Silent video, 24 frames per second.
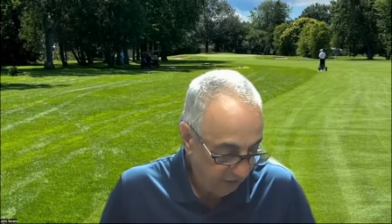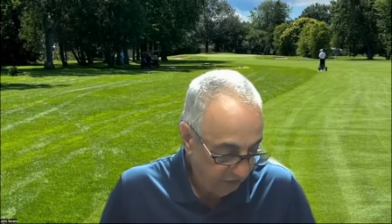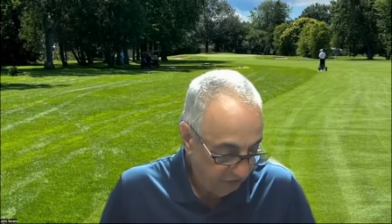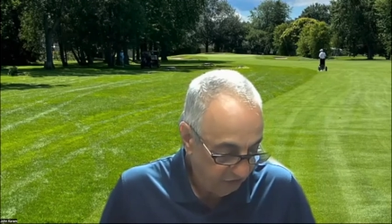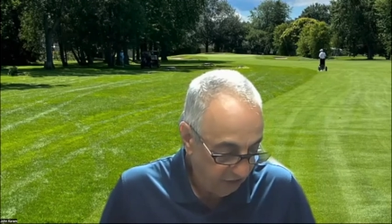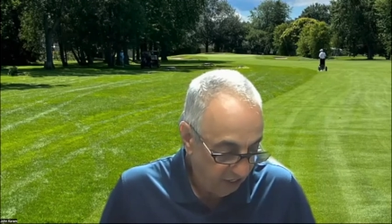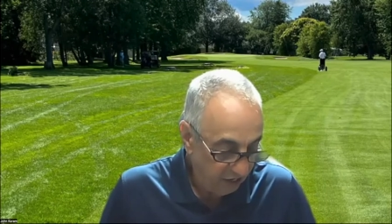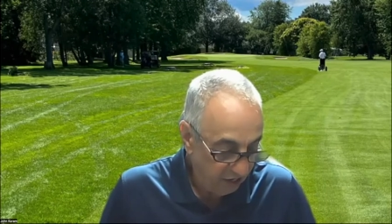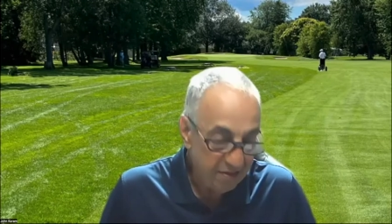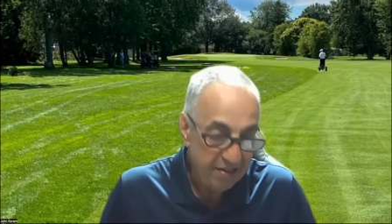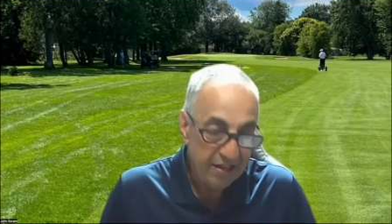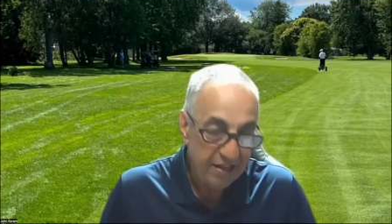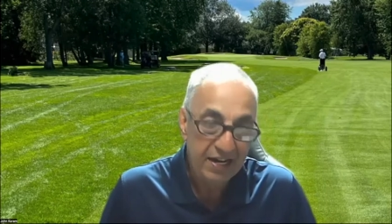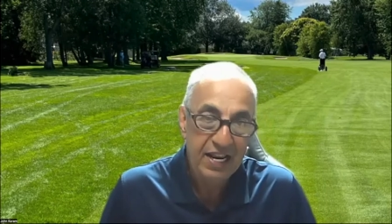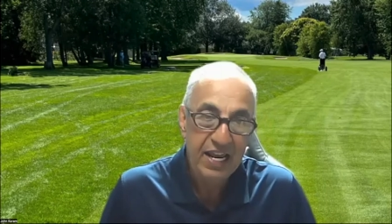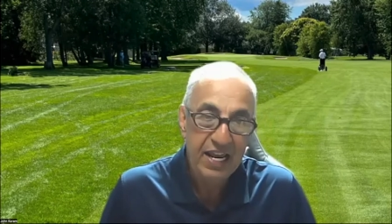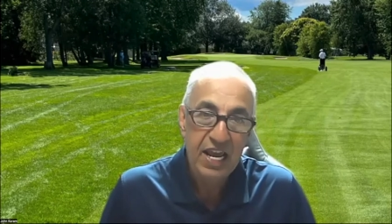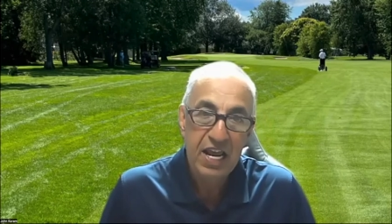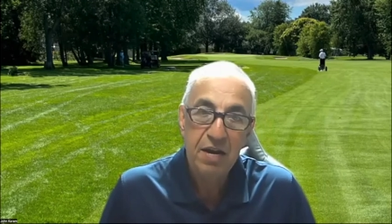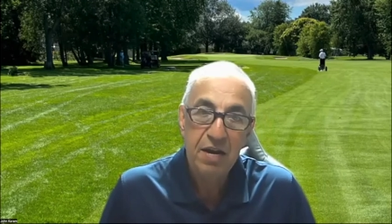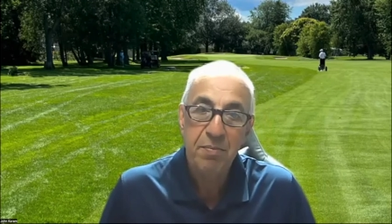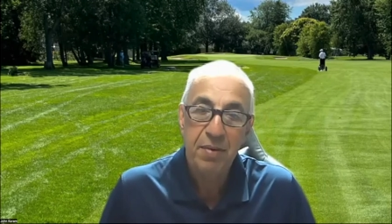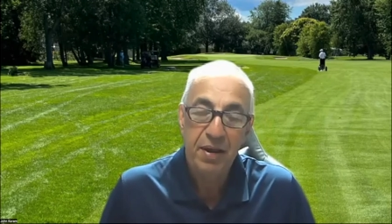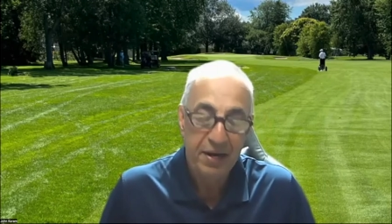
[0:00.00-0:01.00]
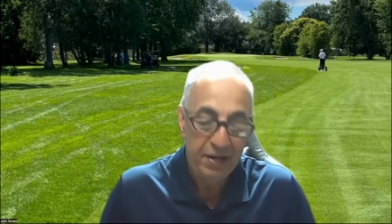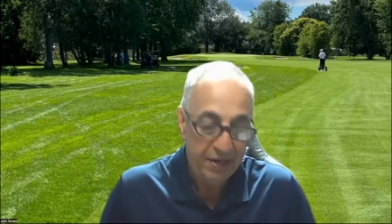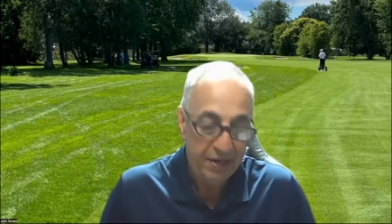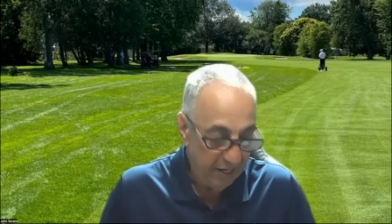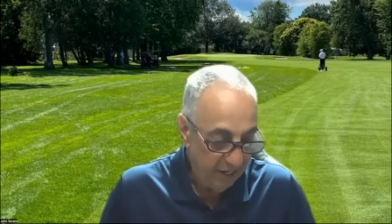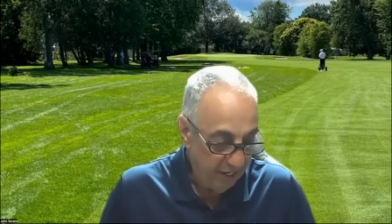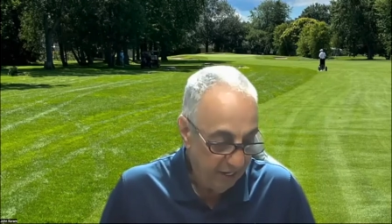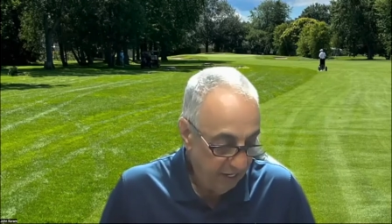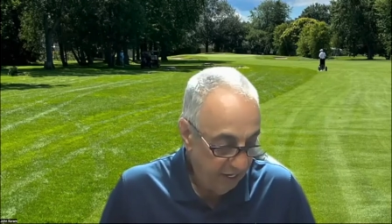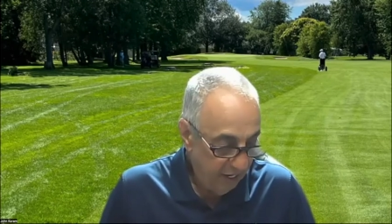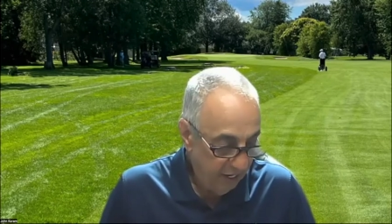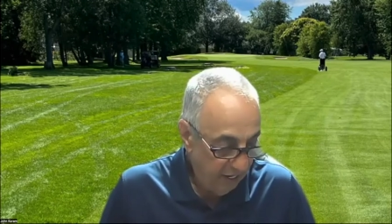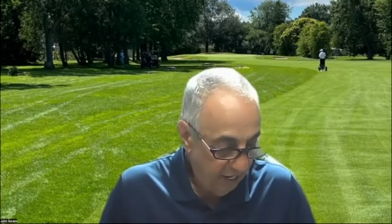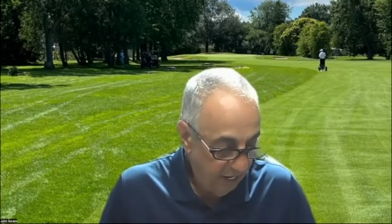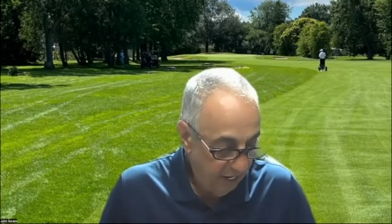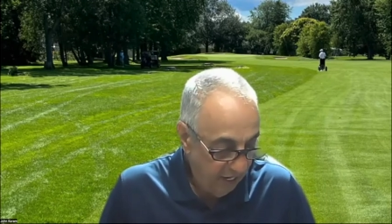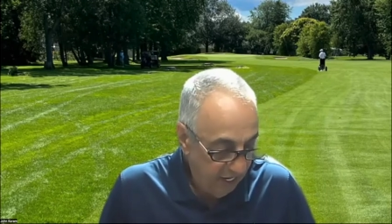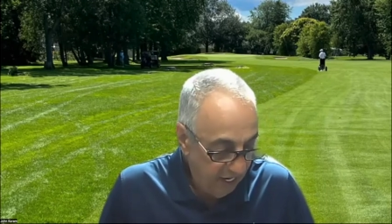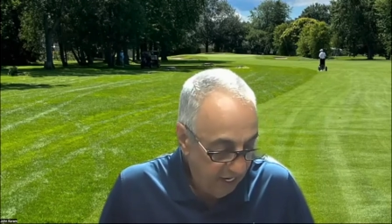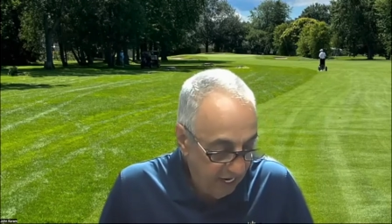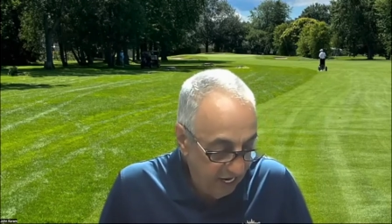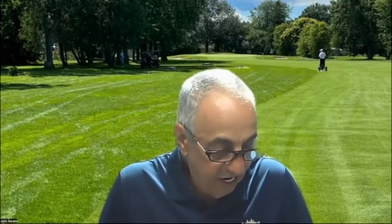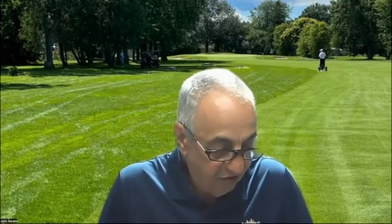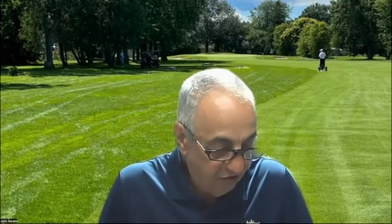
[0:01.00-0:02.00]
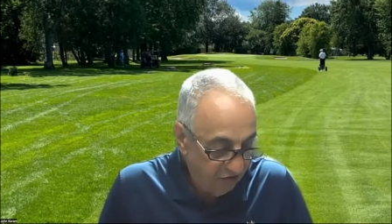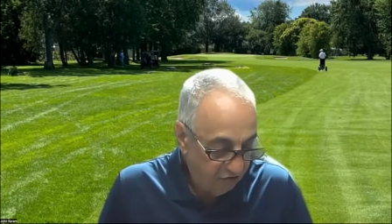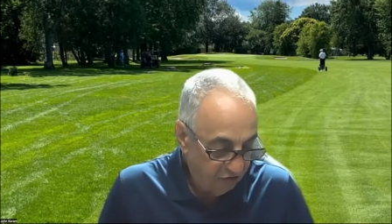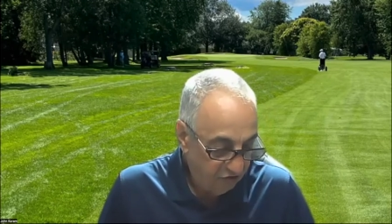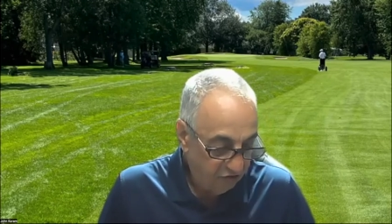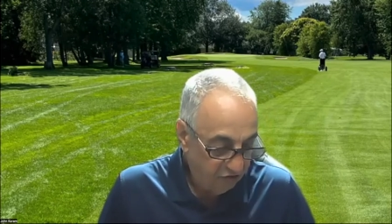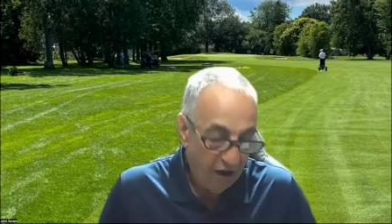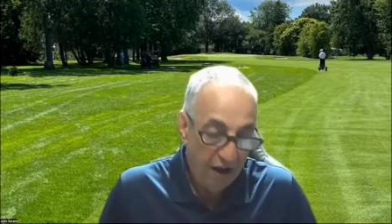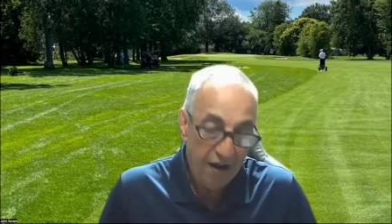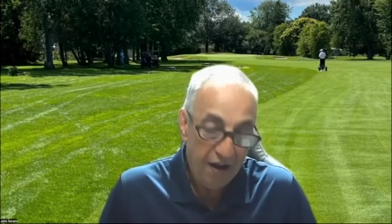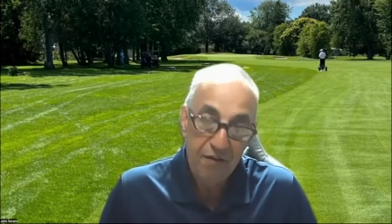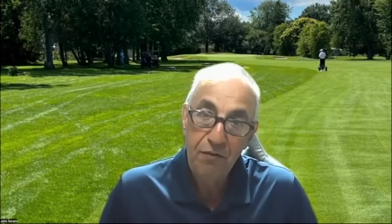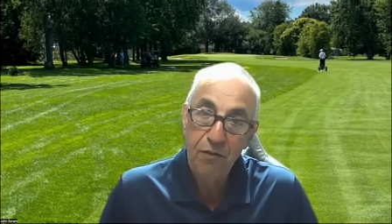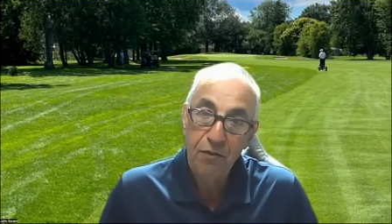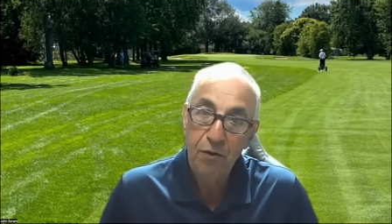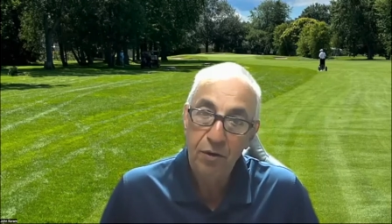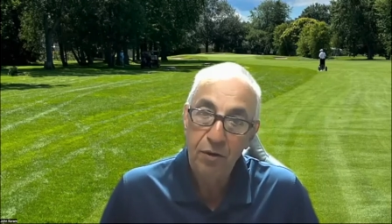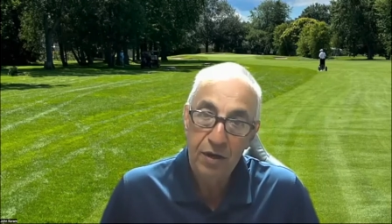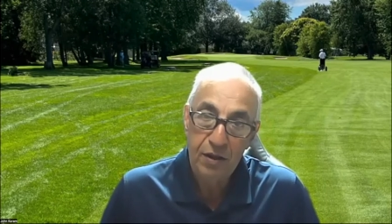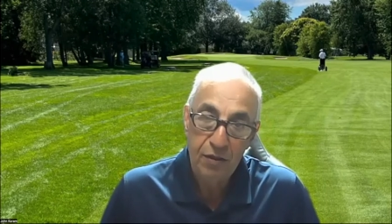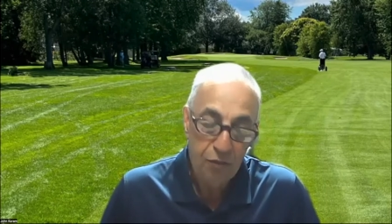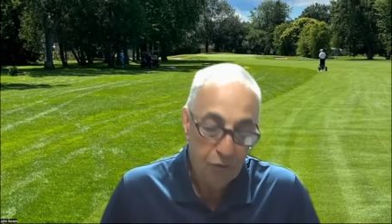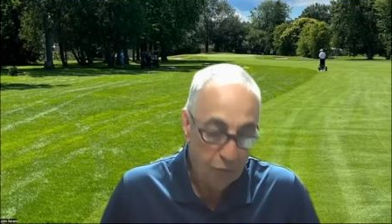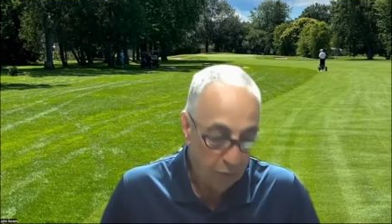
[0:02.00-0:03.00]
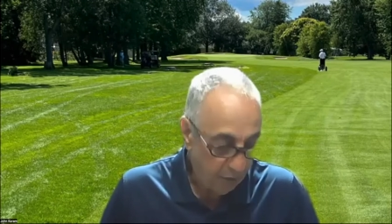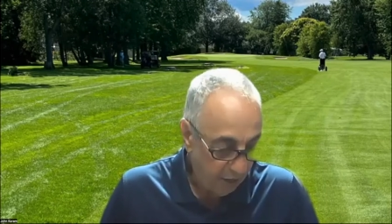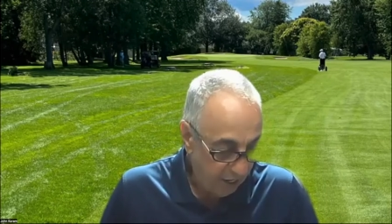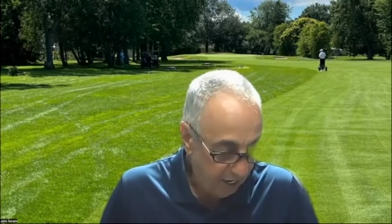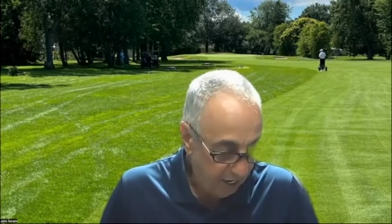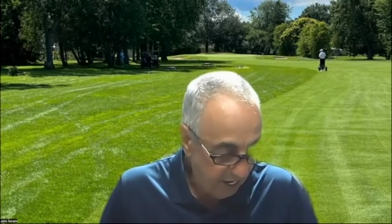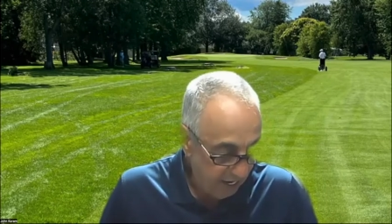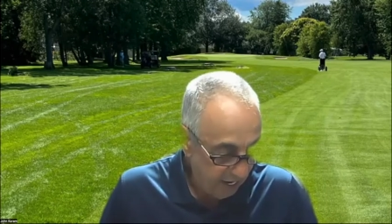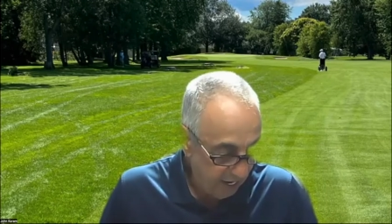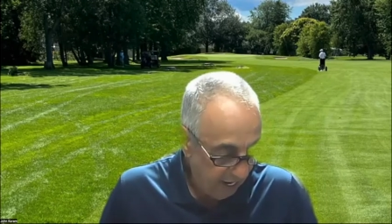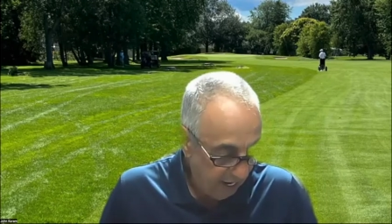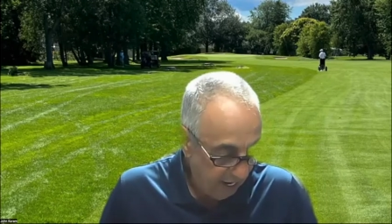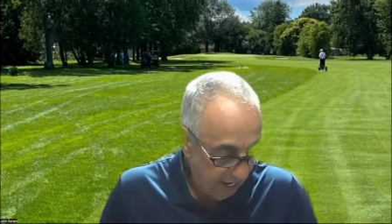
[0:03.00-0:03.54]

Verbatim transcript: Jason Inman each shot 33.